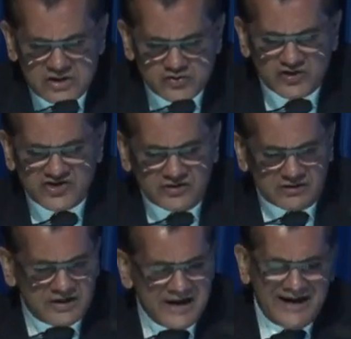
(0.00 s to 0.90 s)

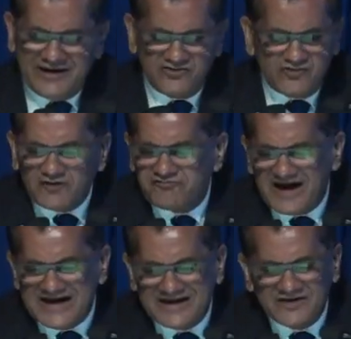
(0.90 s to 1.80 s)
nutrition, it is not
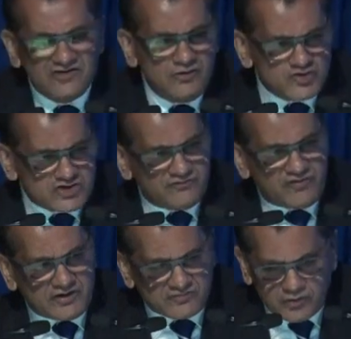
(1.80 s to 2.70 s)
finding a solution
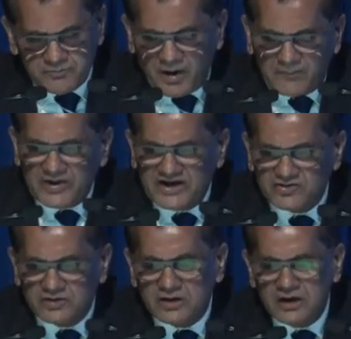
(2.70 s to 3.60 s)
for its own
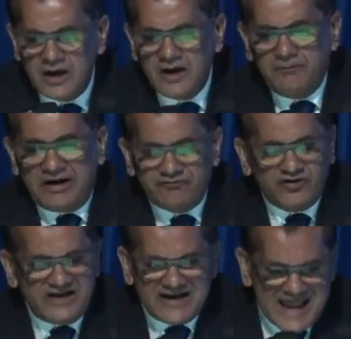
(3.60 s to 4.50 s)
population, but for
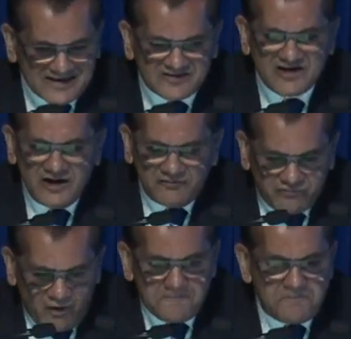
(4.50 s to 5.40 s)
the next
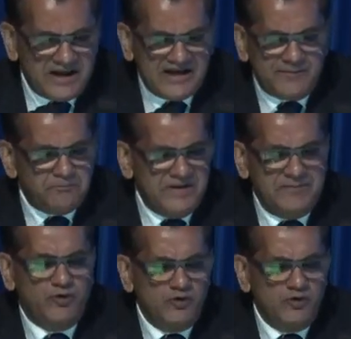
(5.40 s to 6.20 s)
4 billion people